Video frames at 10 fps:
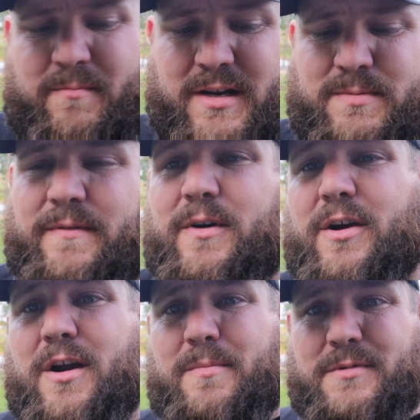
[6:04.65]
Makes me feel
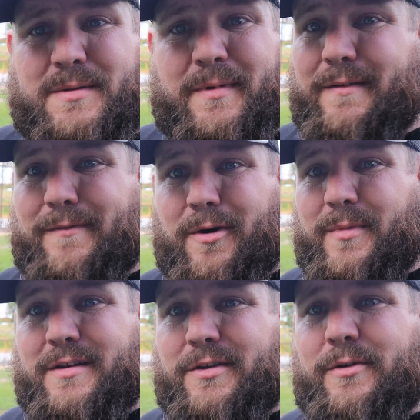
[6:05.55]
uncomfortable as me
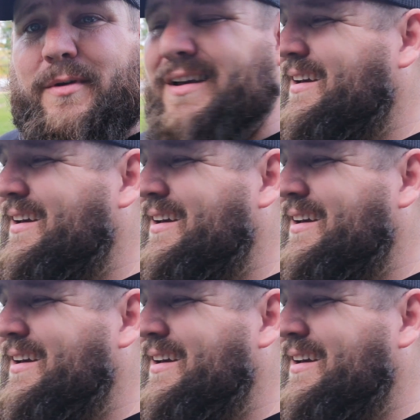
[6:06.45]
filming too.